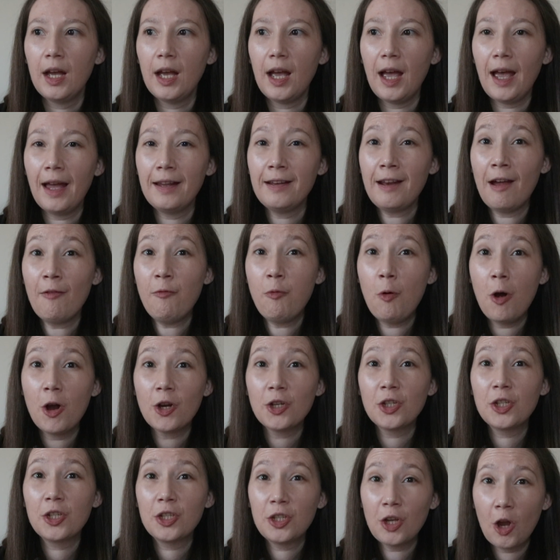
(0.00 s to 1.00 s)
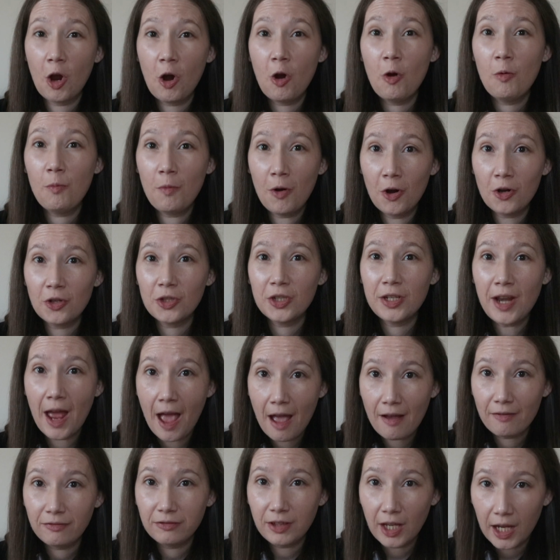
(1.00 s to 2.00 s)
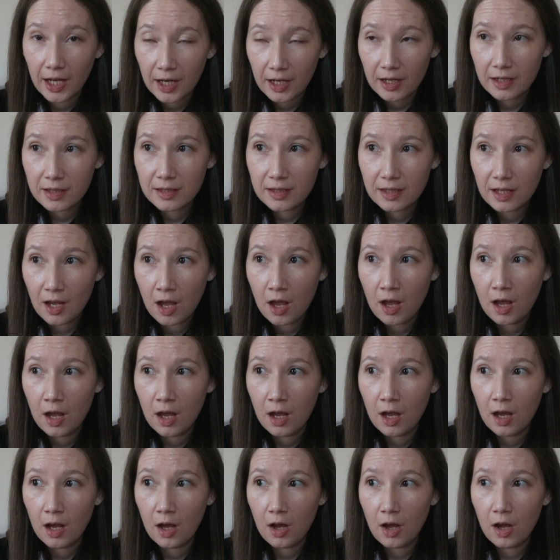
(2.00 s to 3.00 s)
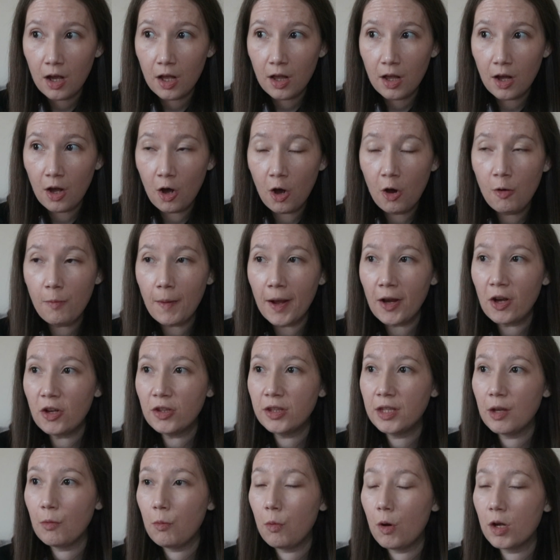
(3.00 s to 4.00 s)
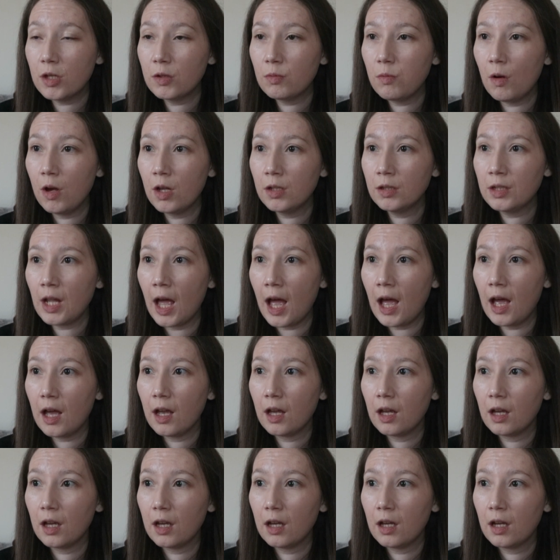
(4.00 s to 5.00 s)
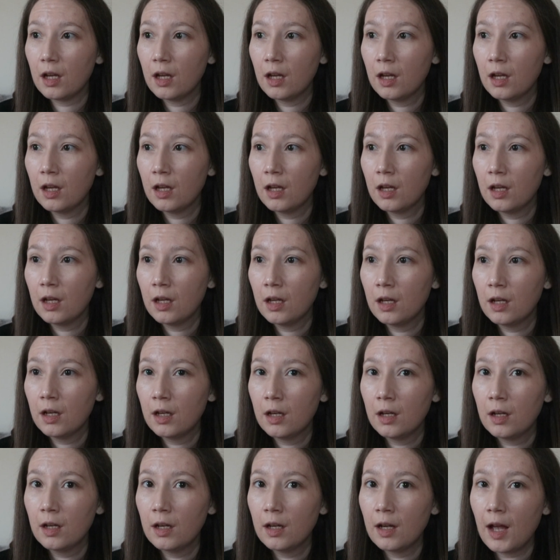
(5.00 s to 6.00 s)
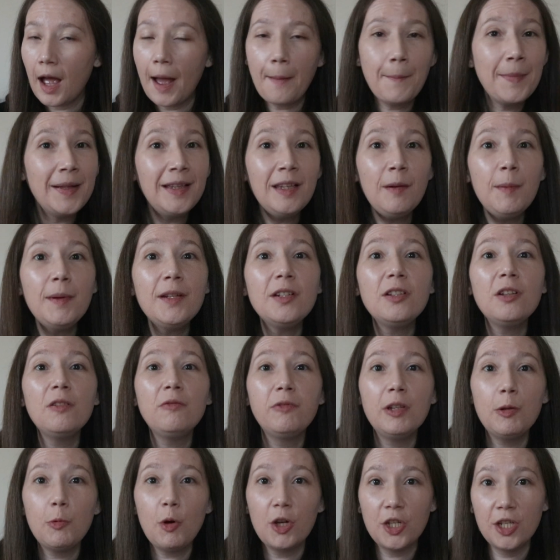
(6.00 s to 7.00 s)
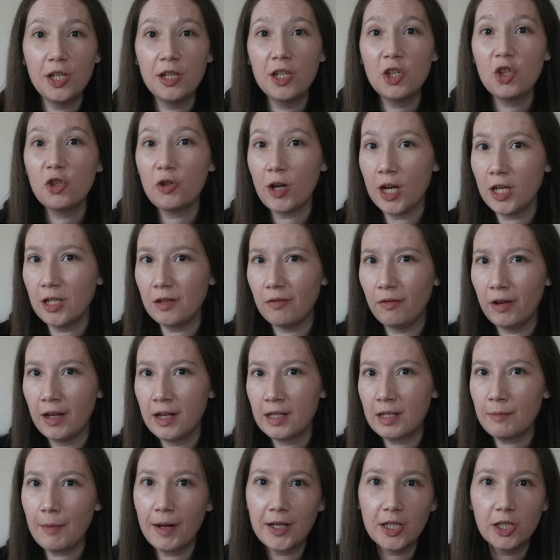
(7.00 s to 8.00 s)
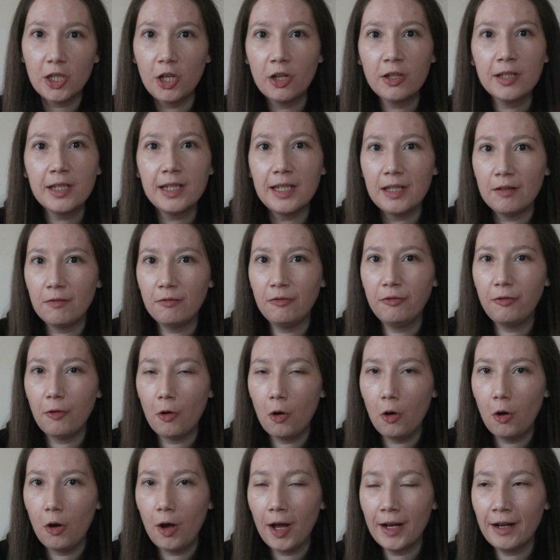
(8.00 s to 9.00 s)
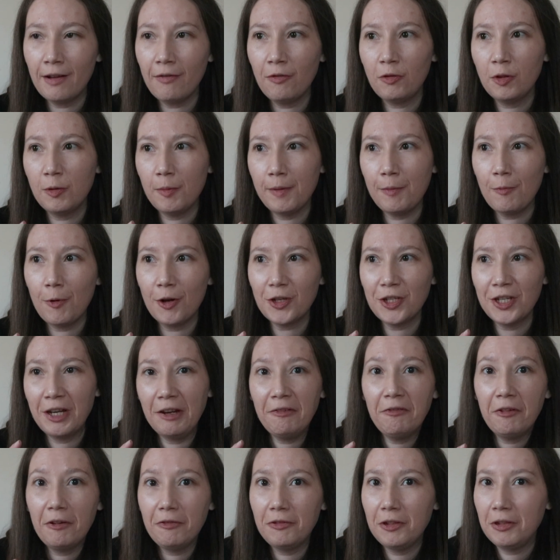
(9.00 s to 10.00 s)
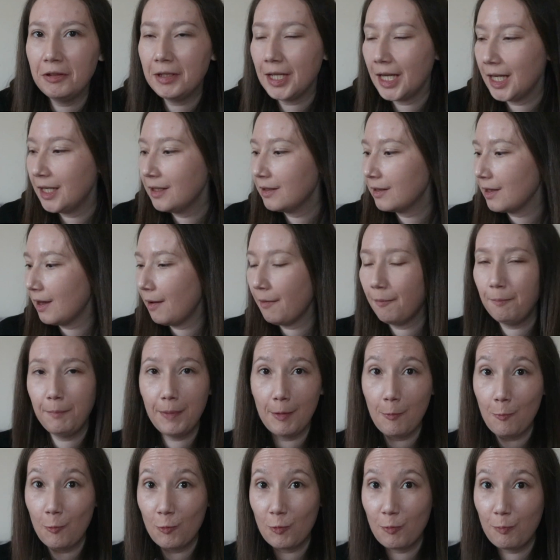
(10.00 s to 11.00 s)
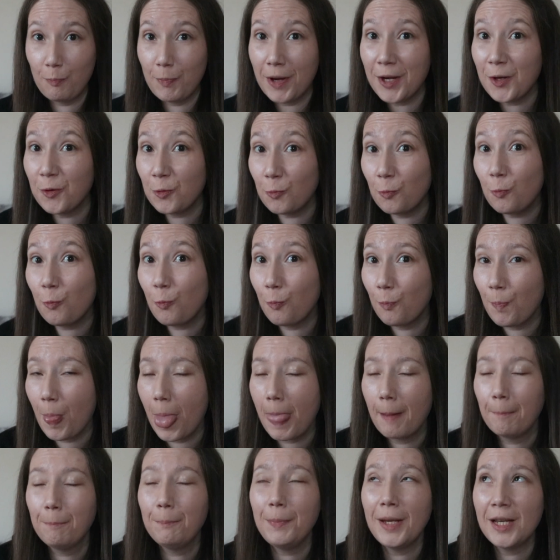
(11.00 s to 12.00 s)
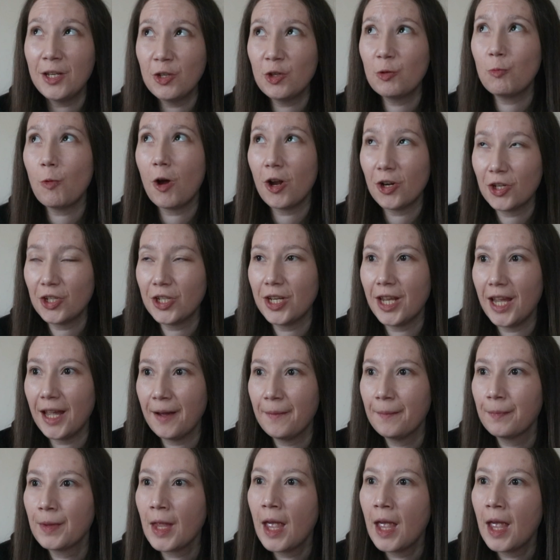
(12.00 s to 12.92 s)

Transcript: And I've watched so much Netflix. Oh my God, there was one that... I'm in the middle of rewatching Stranger Things. I'm actually on season 4 and I've only been watching it for a few days. I've been binge watched it.